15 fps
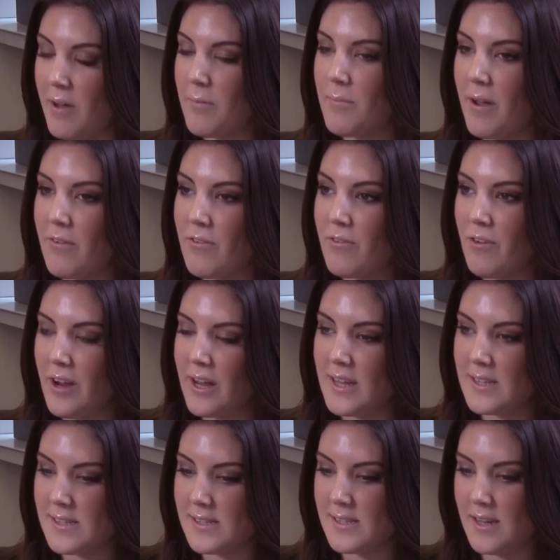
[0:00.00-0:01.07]
my, my
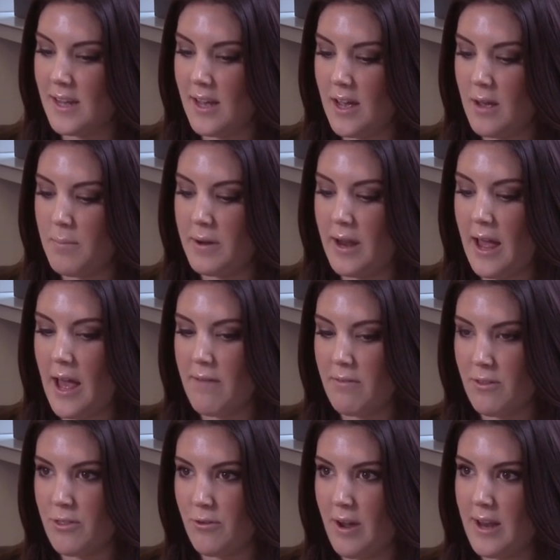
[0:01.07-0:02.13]
friends um, and I have
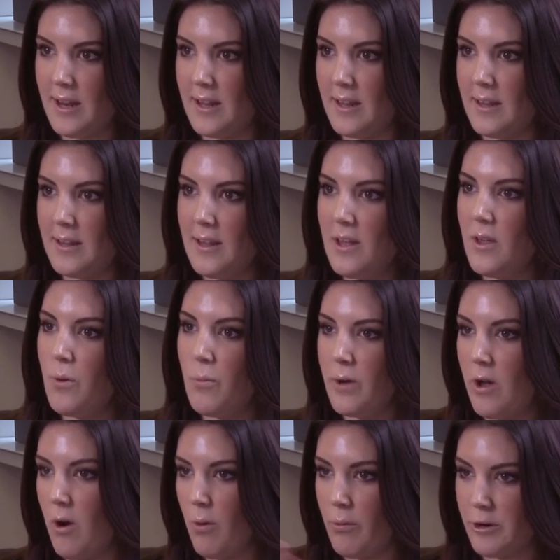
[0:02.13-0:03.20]
a thread and
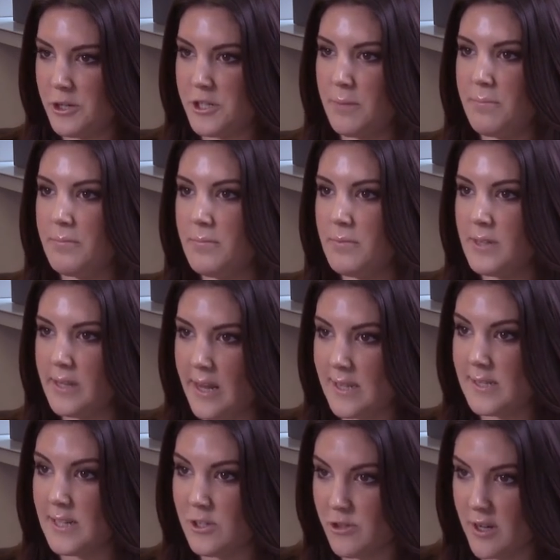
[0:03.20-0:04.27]
we all worship
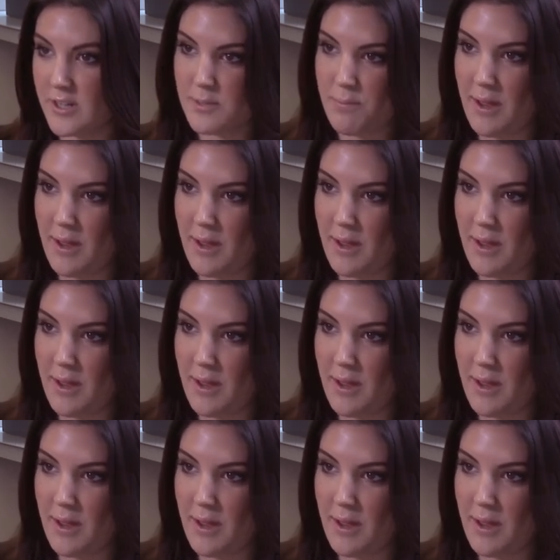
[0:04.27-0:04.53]
Tedeschi Trucks